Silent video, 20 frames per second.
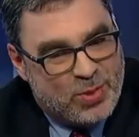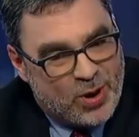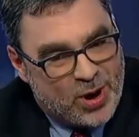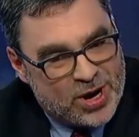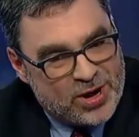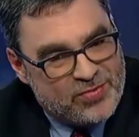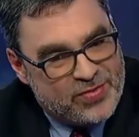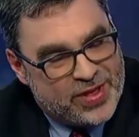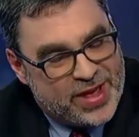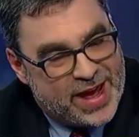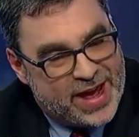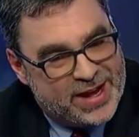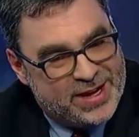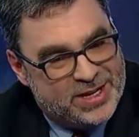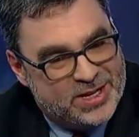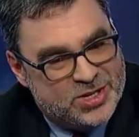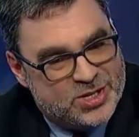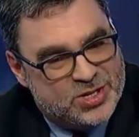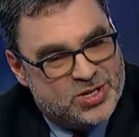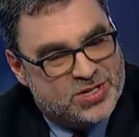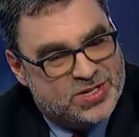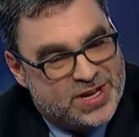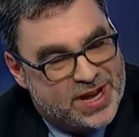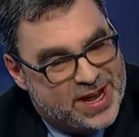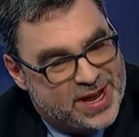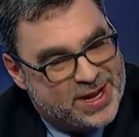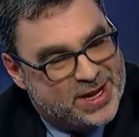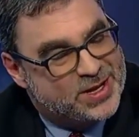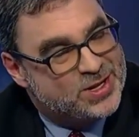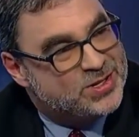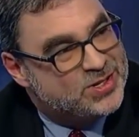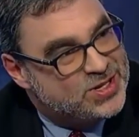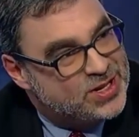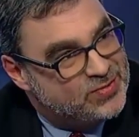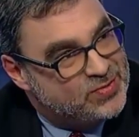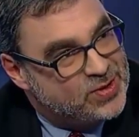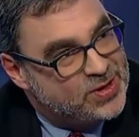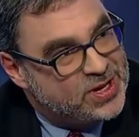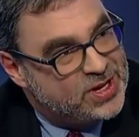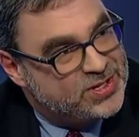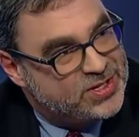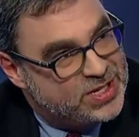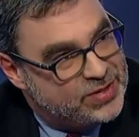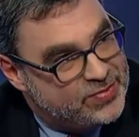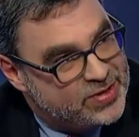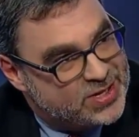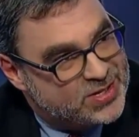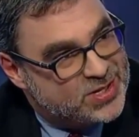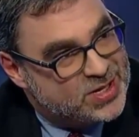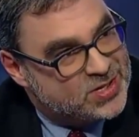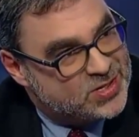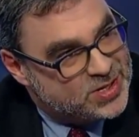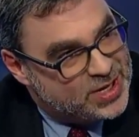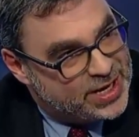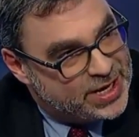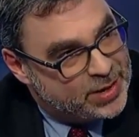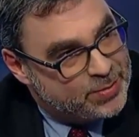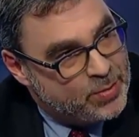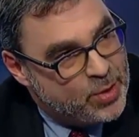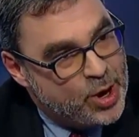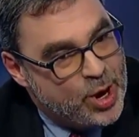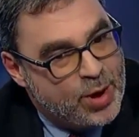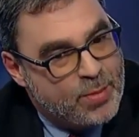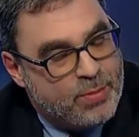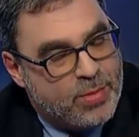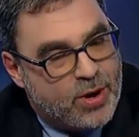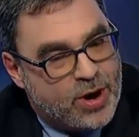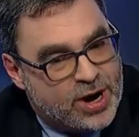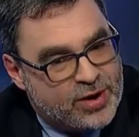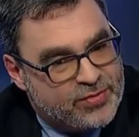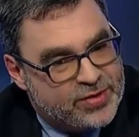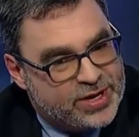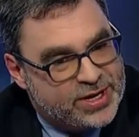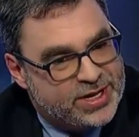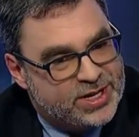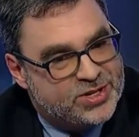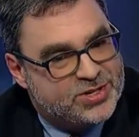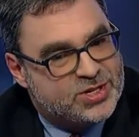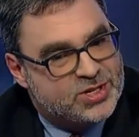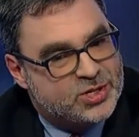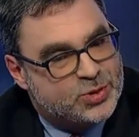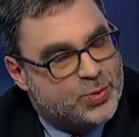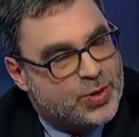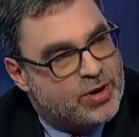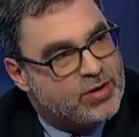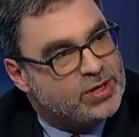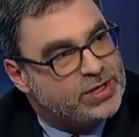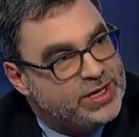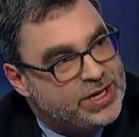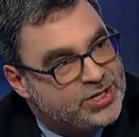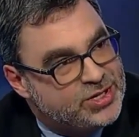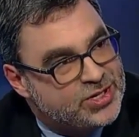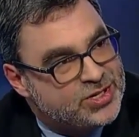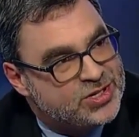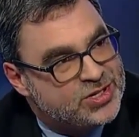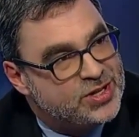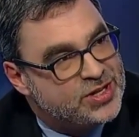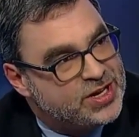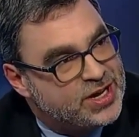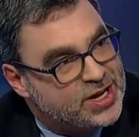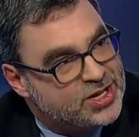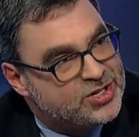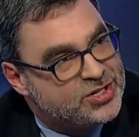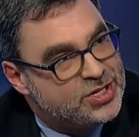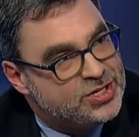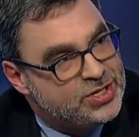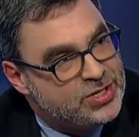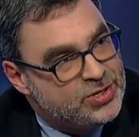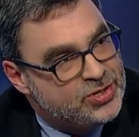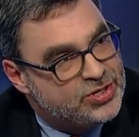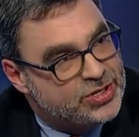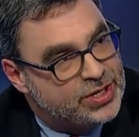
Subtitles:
part of that is to take a civics exam. Part of it is to swear allegiance to the Constitution.